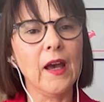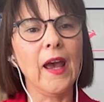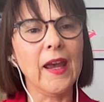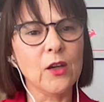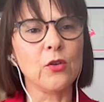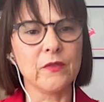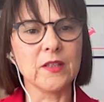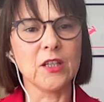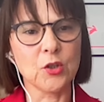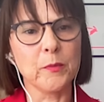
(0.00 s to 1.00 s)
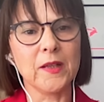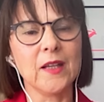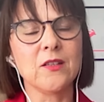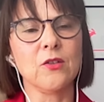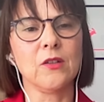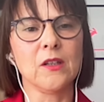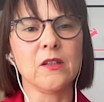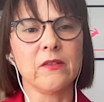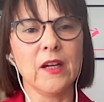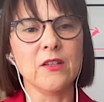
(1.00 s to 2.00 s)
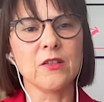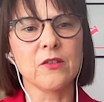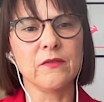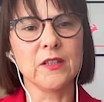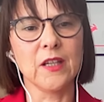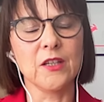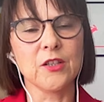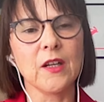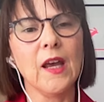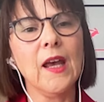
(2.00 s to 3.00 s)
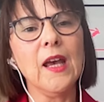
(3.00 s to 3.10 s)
a conversation, but that's not a courageous conversation.